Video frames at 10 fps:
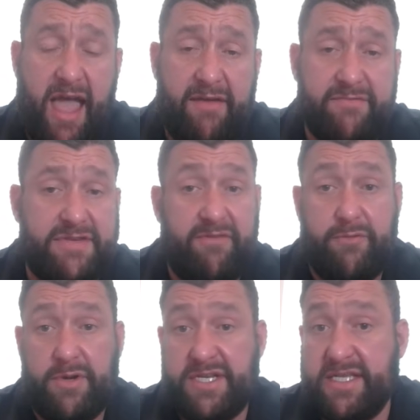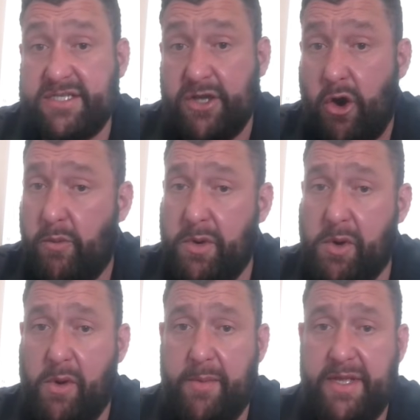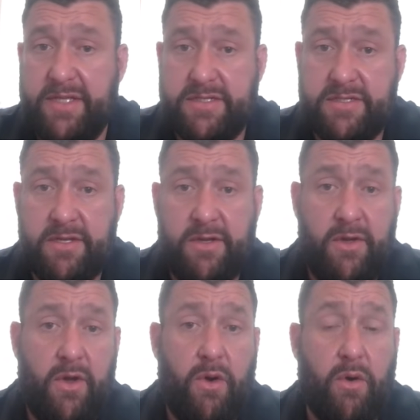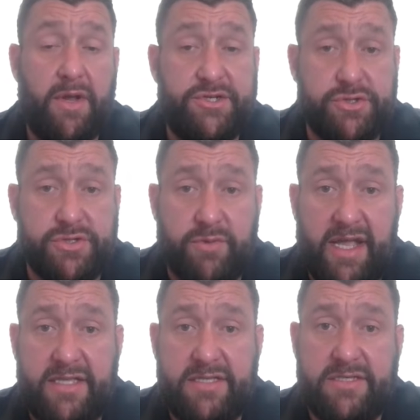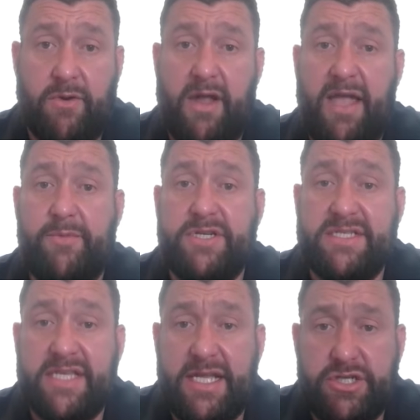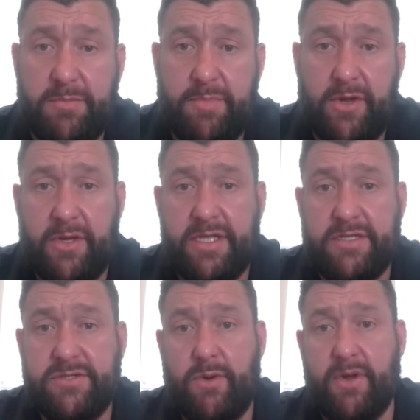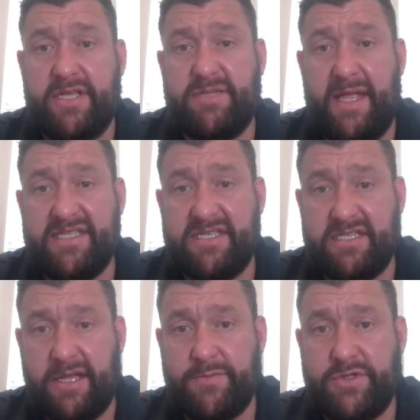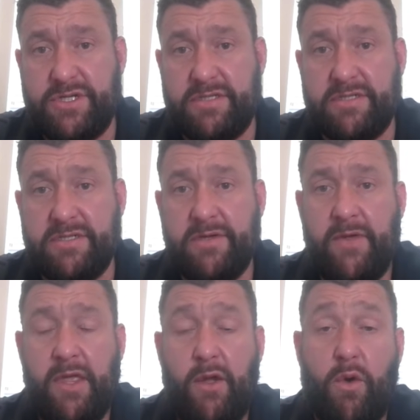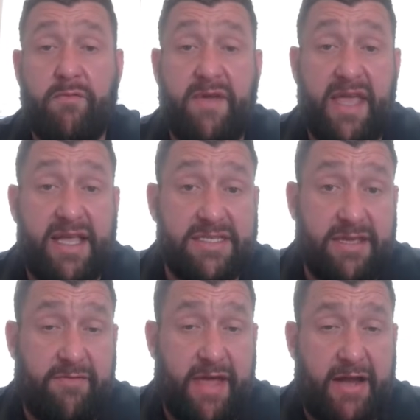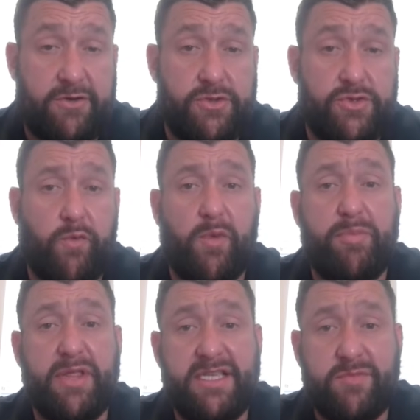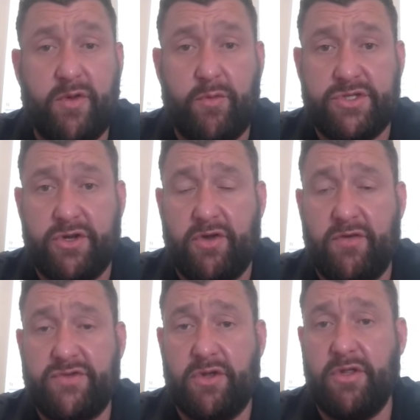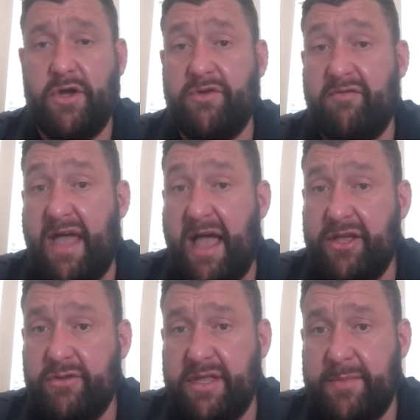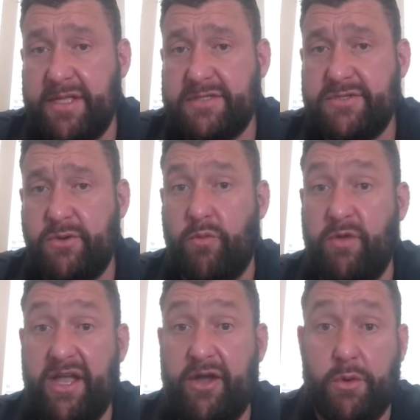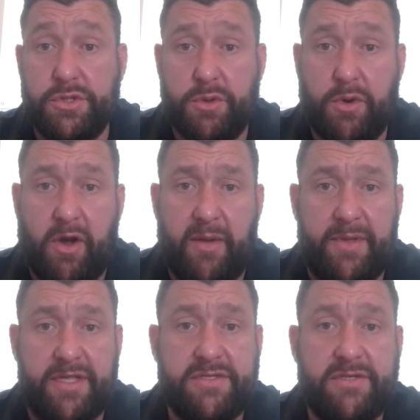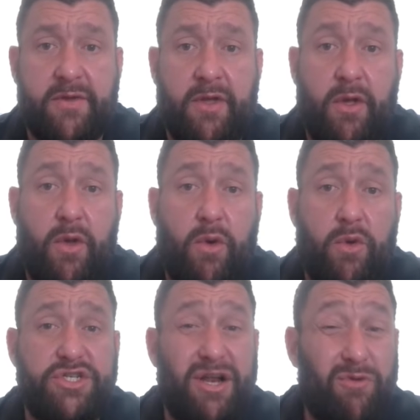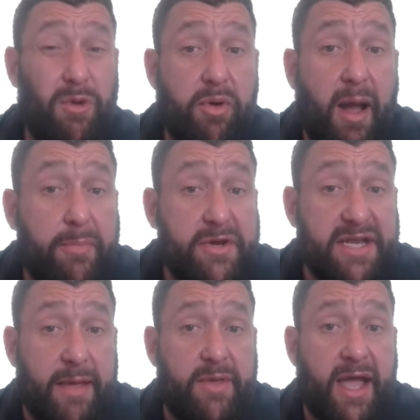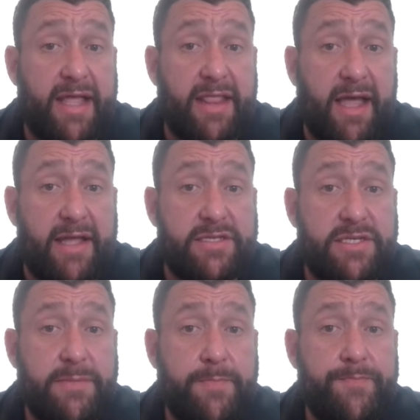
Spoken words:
have different DSCR requirements, or interest rates, or amortization periods, or expense assumptions, or vacancy factors, or replacement reserves, or loan-to-value limits, or recourse requirements, or general property type guidelines.